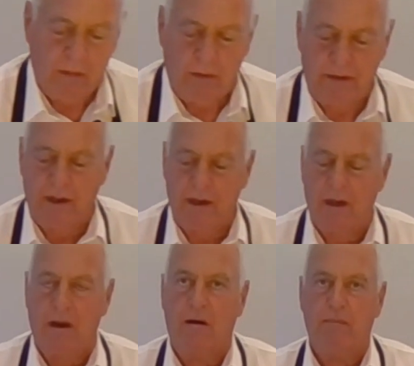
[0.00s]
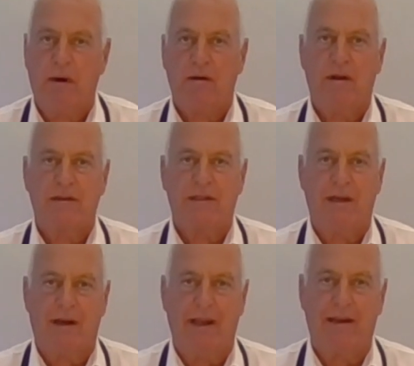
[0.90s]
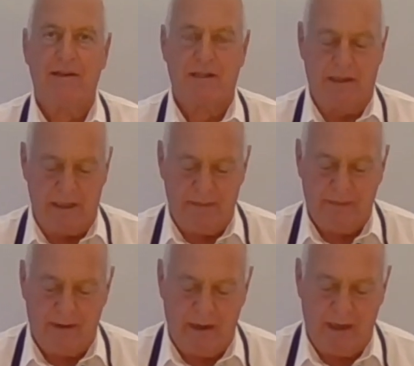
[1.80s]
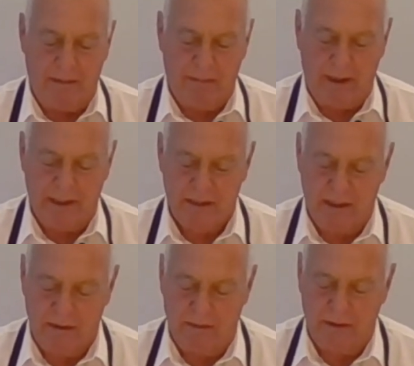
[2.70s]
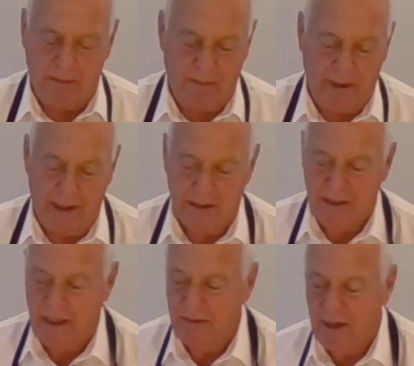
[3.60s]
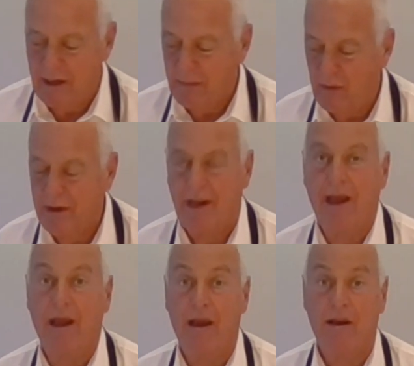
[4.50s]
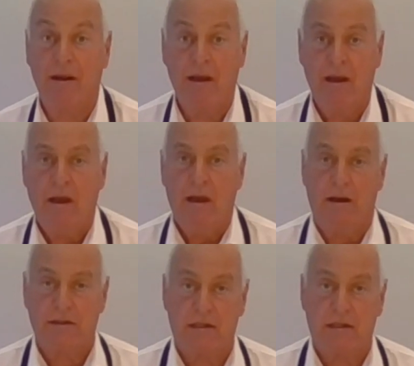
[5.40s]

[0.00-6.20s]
with a butternut lettuce leaf and place it on the base, and then I'm going to add a